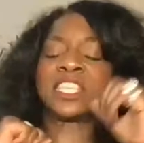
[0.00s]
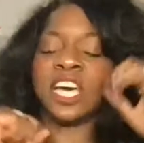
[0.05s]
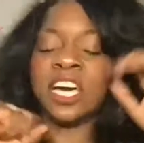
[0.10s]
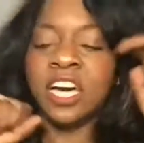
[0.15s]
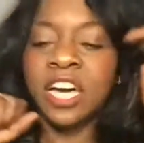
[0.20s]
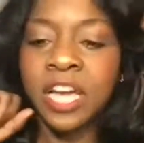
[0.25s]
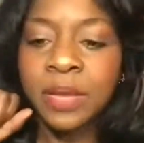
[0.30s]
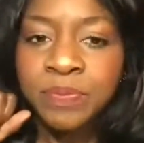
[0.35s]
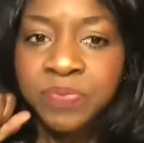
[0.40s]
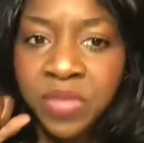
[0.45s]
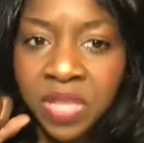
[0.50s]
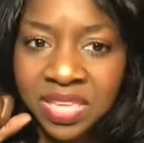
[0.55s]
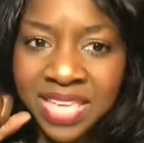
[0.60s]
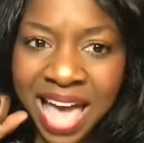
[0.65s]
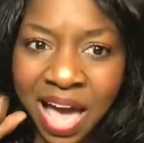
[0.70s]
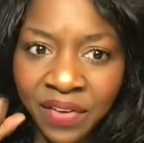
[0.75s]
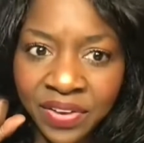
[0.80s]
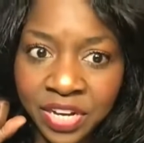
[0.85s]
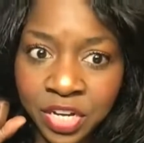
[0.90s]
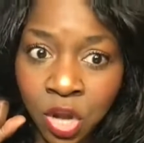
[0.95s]
good.
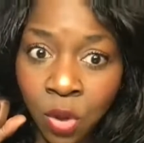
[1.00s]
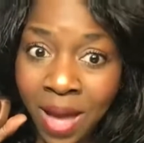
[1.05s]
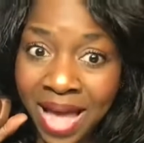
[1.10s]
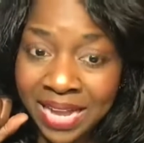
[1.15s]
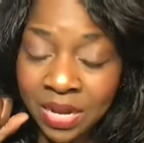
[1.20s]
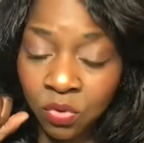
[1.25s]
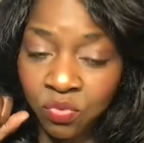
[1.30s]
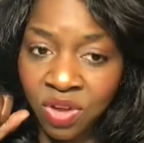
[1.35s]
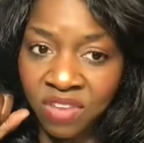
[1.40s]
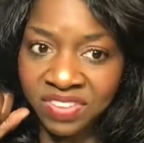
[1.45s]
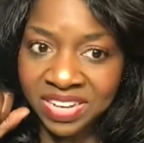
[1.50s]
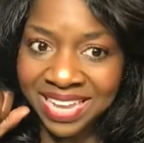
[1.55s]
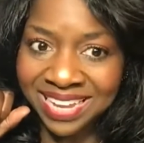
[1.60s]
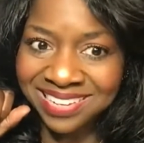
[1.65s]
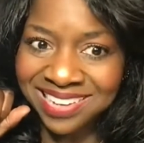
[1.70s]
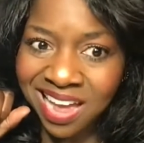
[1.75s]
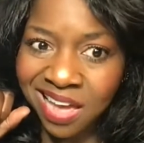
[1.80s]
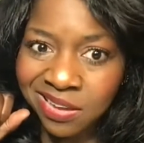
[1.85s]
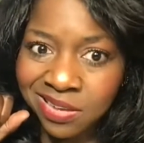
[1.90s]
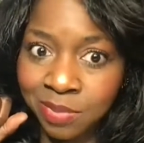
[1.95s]
Y'all didn't know I could
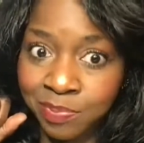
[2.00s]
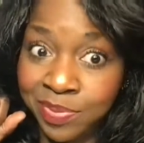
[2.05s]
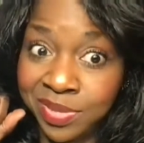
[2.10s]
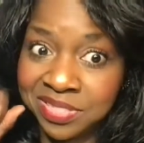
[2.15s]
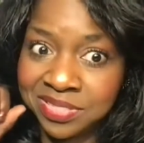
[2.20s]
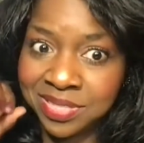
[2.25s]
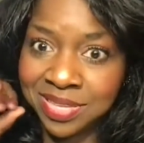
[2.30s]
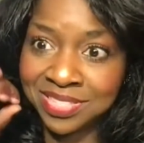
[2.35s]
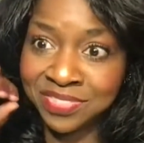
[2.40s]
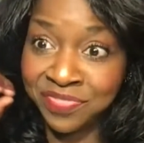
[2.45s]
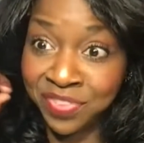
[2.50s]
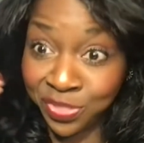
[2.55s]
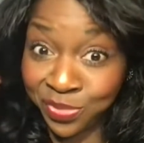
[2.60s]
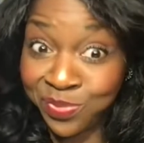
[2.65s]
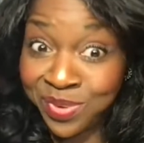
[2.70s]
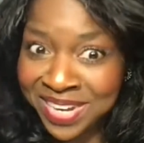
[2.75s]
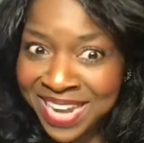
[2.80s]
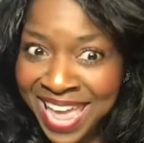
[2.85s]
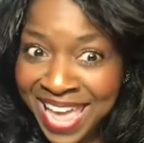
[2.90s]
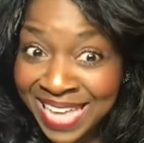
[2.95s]
revelate doggy biscuits for
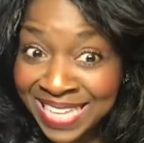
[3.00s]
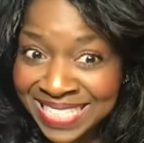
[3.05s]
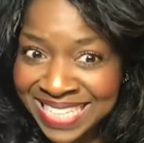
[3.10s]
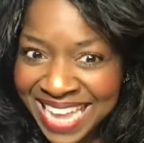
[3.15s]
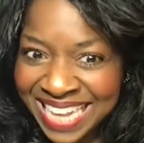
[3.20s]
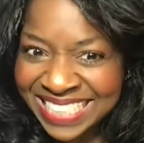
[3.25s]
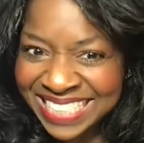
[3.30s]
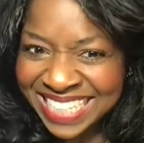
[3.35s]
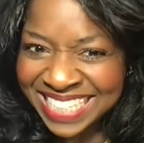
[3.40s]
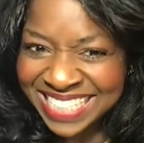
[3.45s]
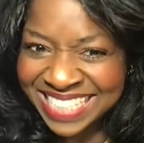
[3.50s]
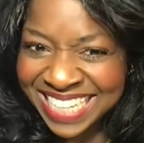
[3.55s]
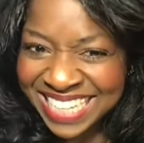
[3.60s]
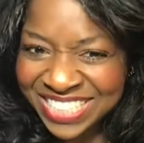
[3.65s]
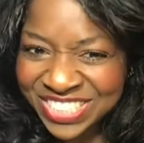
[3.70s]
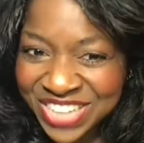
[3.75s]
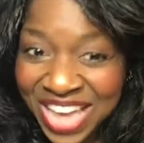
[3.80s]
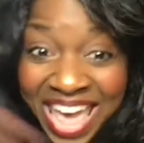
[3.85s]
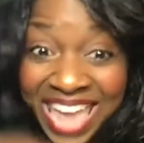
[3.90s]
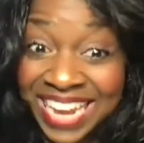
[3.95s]
3 days like this,
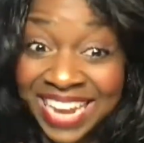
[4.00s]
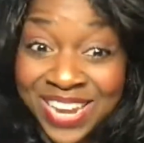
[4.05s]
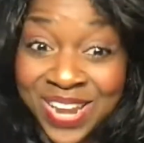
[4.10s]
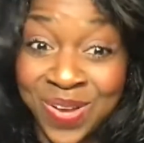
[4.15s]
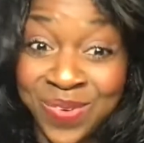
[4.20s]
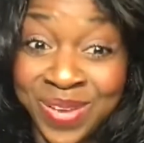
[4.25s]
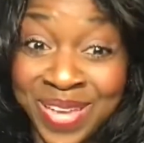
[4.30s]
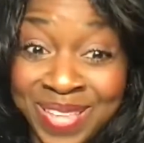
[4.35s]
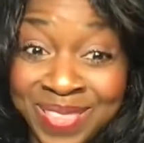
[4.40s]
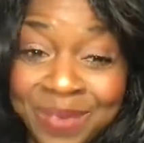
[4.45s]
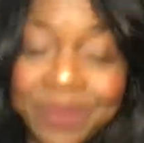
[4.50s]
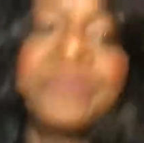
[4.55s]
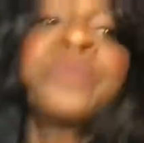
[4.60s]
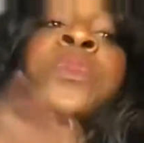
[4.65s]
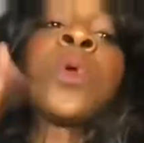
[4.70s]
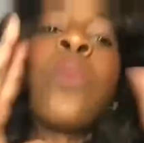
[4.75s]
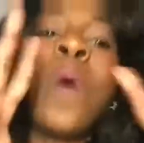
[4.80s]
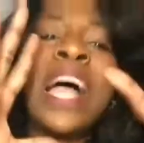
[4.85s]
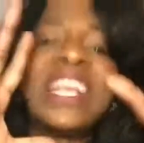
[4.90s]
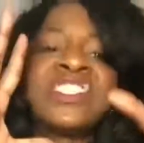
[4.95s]
did you? I didn't know either.
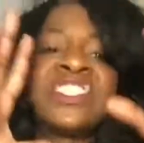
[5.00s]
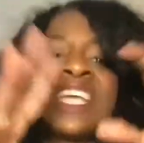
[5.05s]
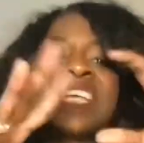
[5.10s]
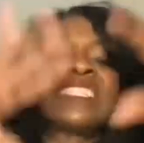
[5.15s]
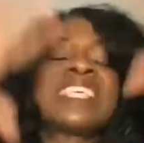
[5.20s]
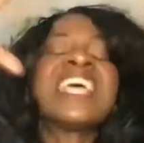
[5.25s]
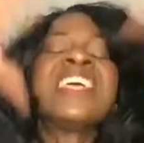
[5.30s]
Watch this.